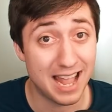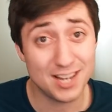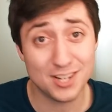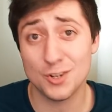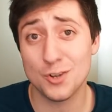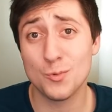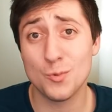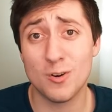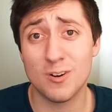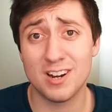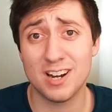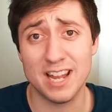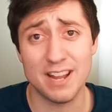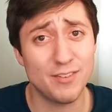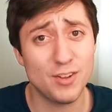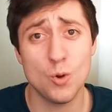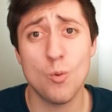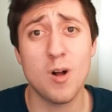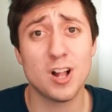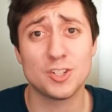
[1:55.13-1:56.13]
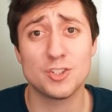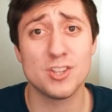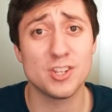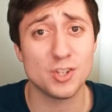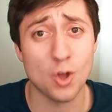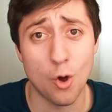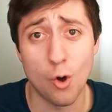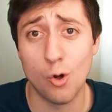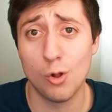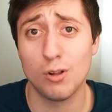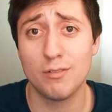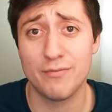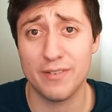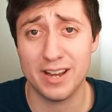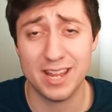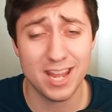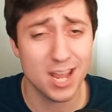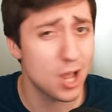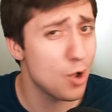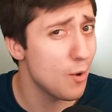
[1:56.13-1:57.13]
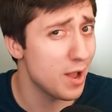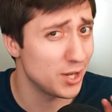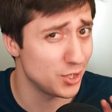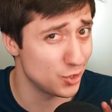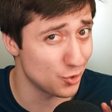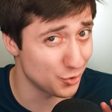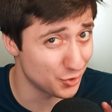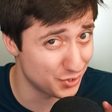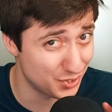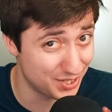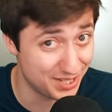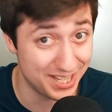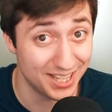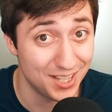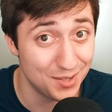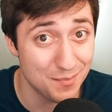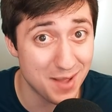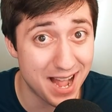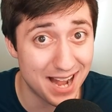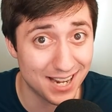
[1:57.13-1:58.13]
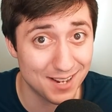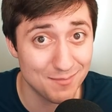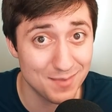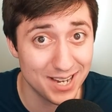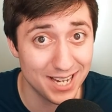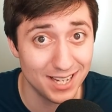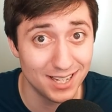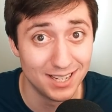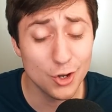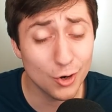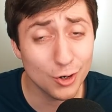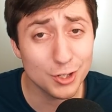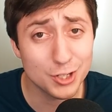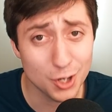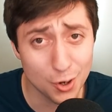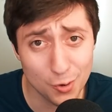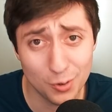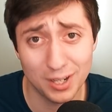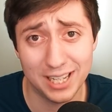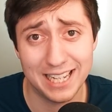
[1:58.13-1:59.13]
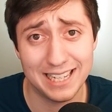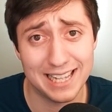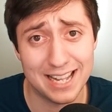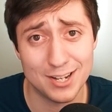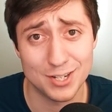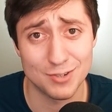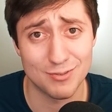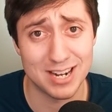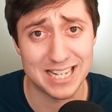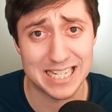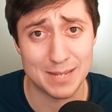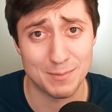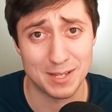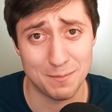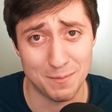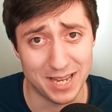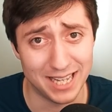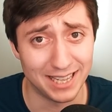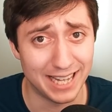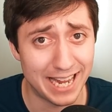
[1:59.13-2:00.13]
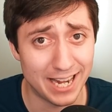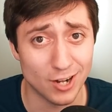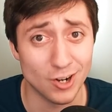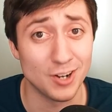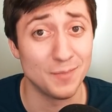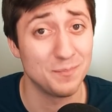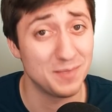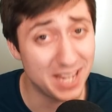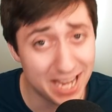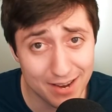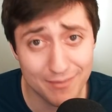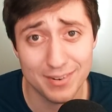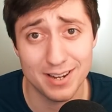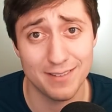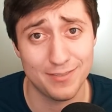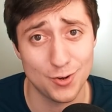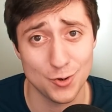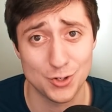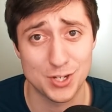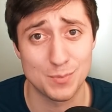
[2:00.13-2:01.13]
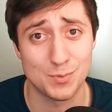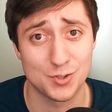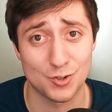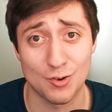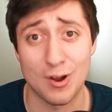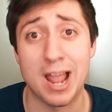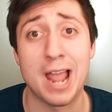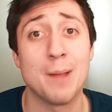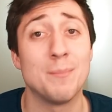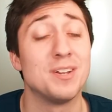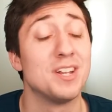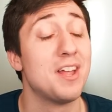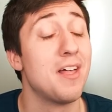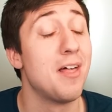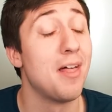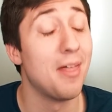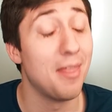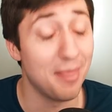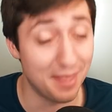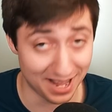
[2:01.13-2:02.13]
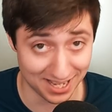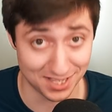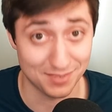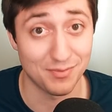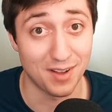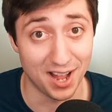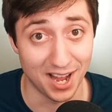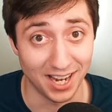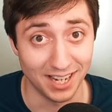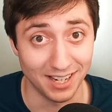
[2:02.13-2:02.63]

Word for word: and don't worry, if you watch this whole video and you're still mad at me, you're totally allowed to write something mean later, even if you're subscribed. That's fine.